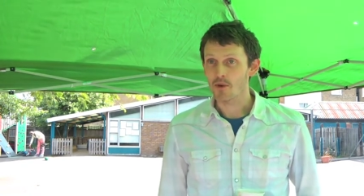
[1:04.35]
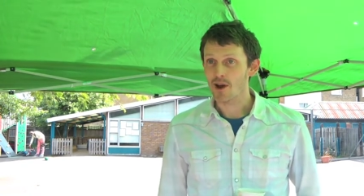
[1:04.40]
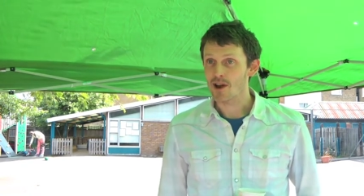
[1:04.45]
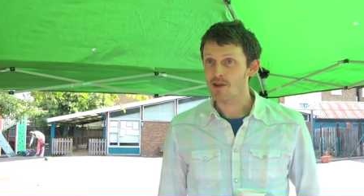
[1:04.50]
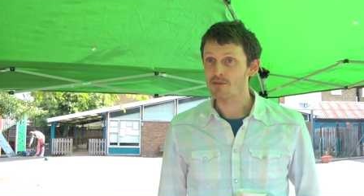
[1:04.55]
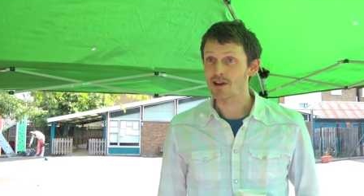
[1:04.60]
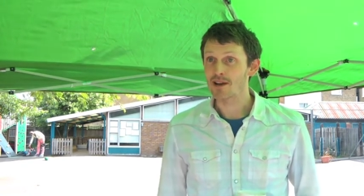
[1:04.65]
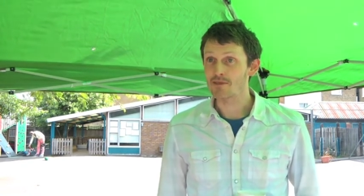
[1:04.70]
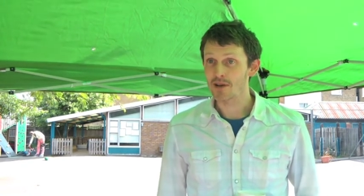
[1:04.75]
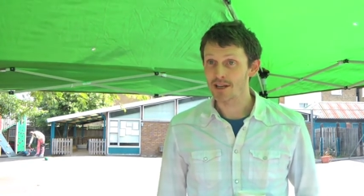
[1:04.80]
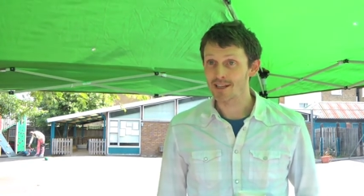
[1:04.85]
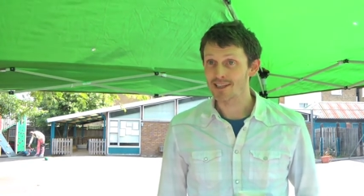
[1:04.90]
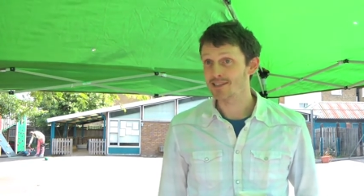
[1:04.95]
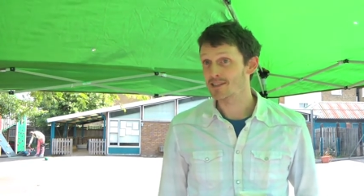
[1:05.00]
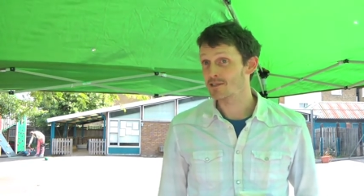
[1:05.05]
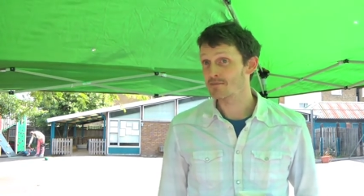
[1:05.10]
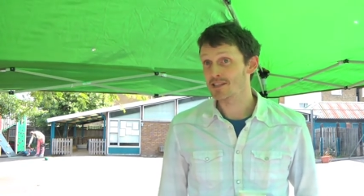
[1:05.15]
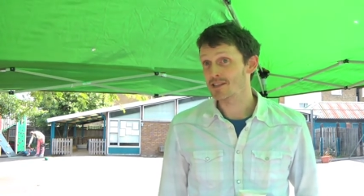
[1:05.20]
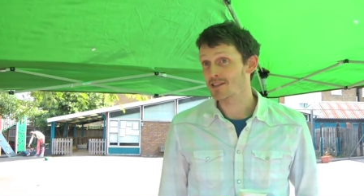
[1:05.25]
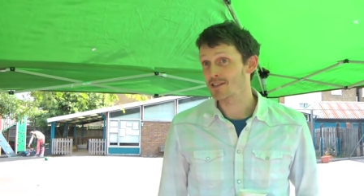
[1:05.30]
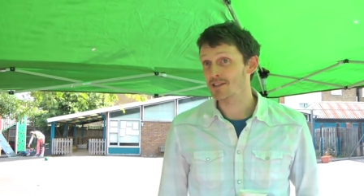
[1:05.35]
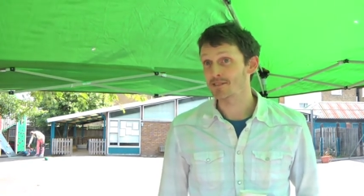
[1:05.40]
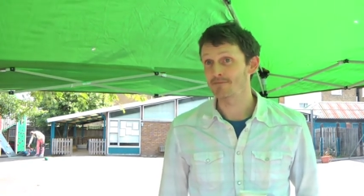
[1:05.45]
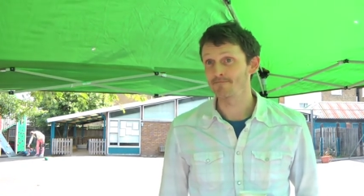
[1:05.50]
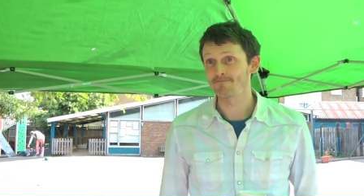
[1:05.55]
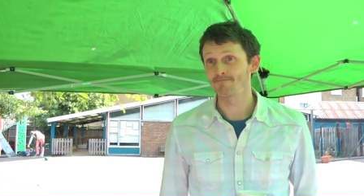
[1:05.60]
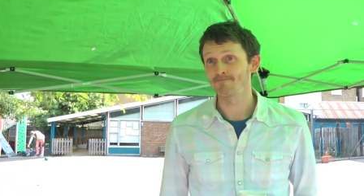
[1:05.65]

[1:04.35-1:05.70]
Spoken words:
way of bringing money into the business.